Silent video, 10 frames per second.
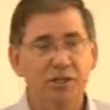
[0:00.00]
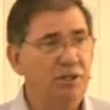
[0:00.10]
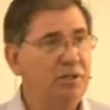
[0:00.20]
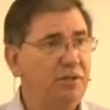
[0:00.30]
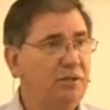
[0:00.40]

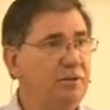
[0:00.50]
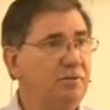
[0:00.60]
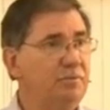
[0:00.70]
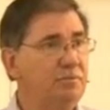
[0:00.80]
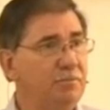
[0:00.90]

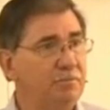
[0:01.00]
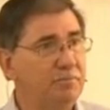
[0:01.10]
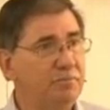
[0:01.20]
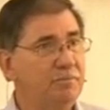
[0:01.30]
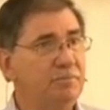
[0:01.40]

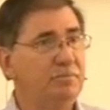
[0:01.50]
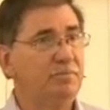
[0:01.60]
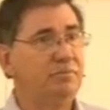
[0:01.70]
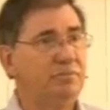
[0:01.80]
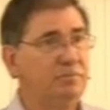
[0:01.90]

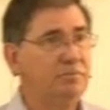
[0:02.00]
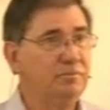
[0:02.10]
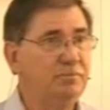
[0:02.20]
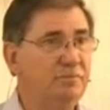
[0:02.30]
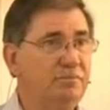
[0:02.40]
(no one is talking)